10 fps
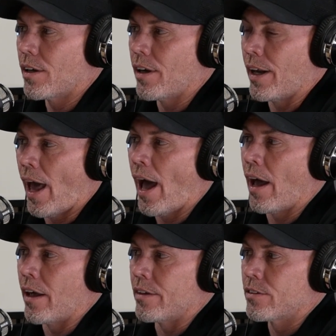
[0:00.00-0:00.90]
an
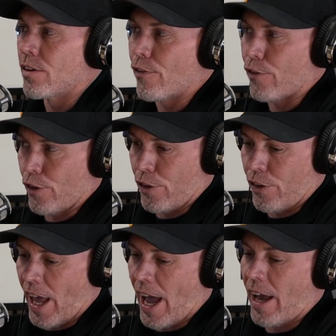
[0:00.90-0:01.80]
ad for
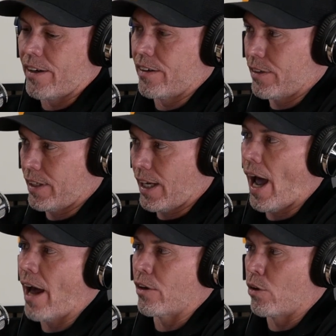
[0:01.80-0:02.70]
that
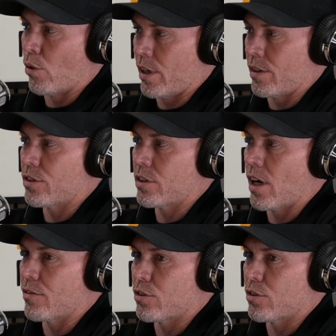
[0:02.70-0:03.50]
category of stuff.